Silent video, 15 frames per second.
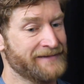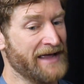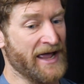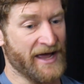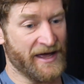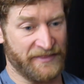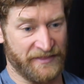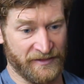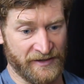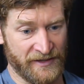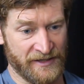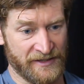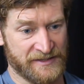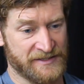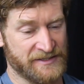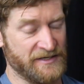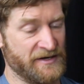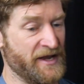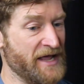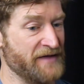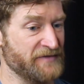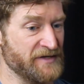athletes,
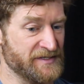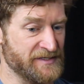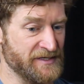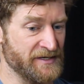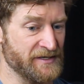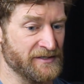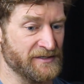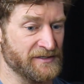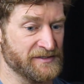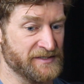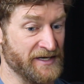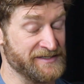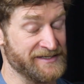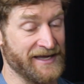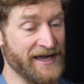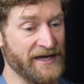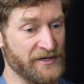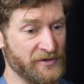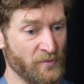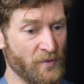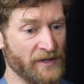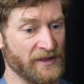Navy SEALs. He has the guy
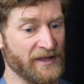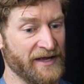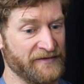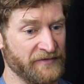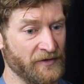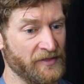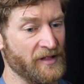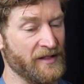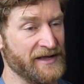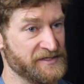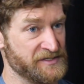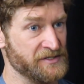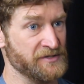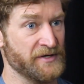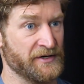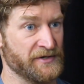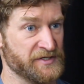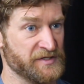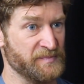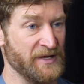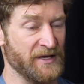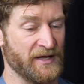who won Leadville the last two years
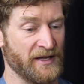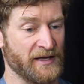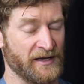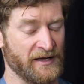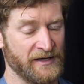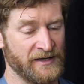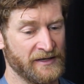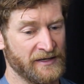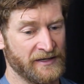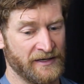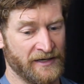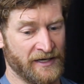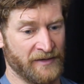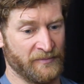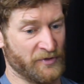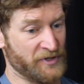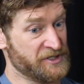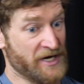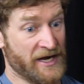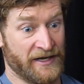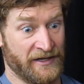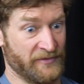speaking um, or
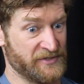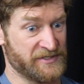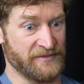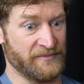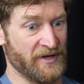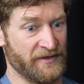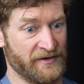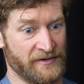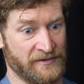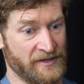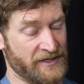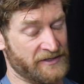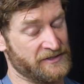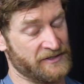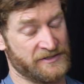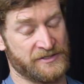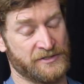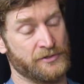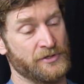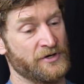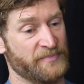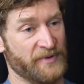chatting with some other like just
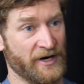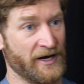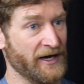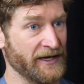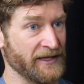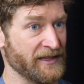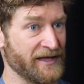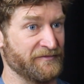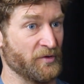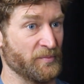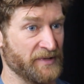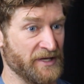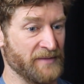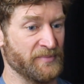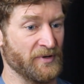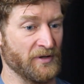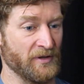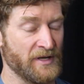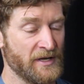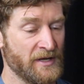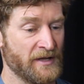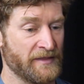super high level people
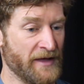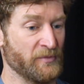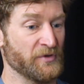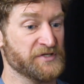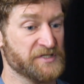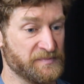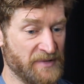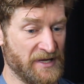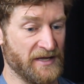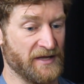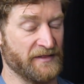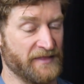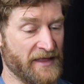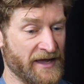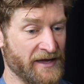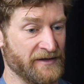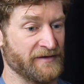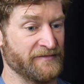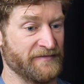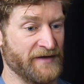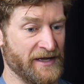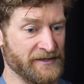that will speak at that
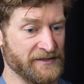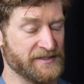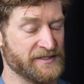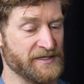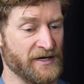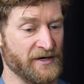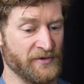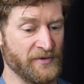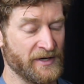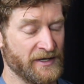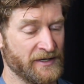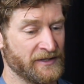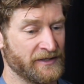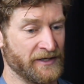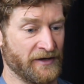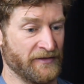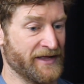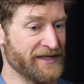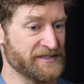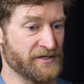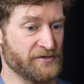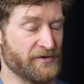event. So you know
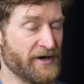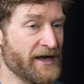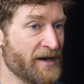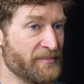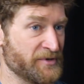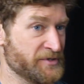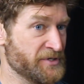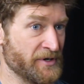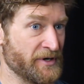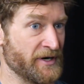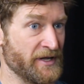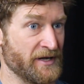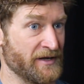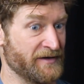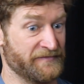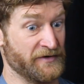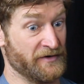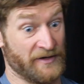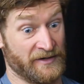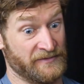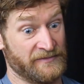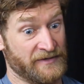that's a great opportunity if you're
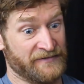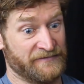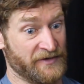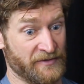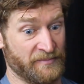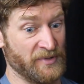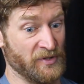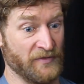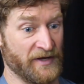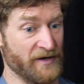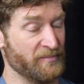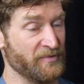a if you're building a